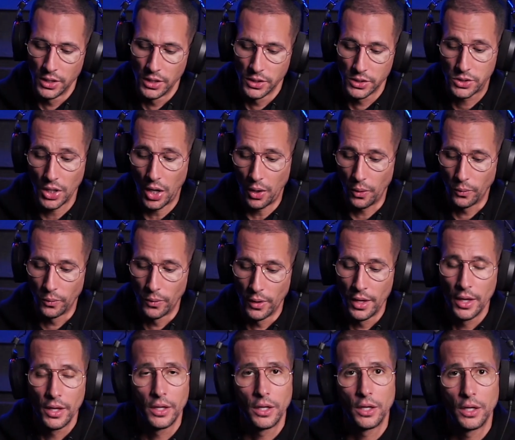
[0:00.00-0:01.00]
So
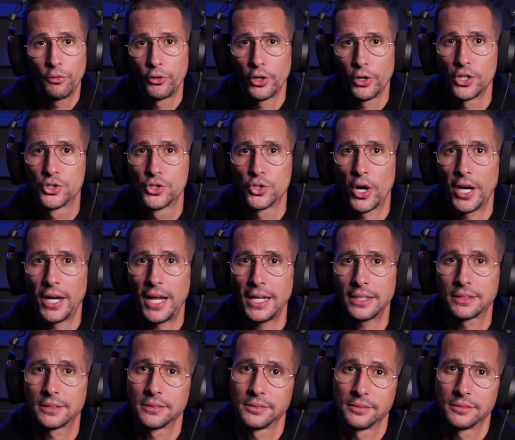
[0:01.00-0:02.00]
if you enjoyed
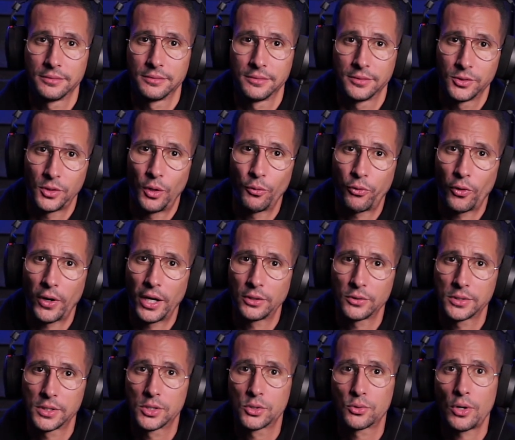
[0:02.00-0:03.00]
it, don't forget
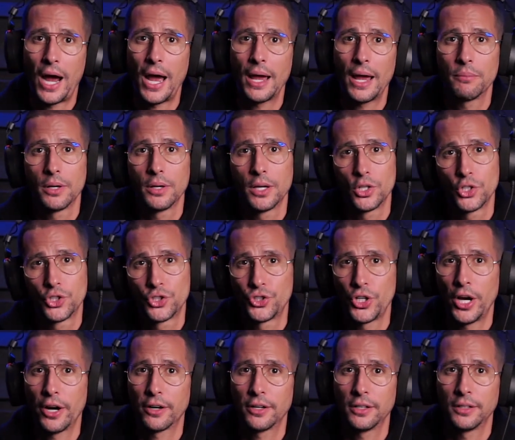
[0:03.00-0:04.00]
to subscribe,
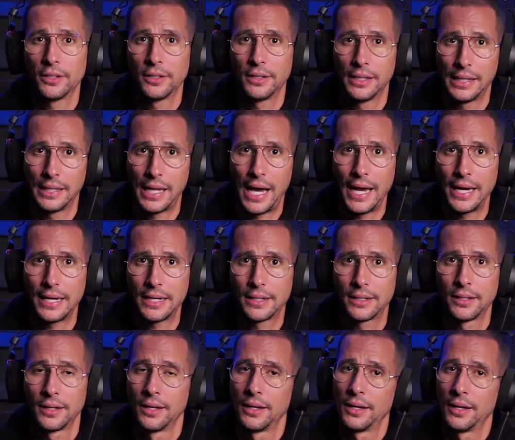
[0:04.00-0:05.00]
share,
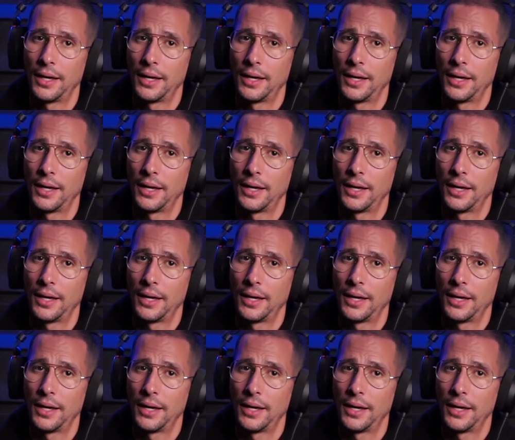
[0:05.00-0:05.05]
like.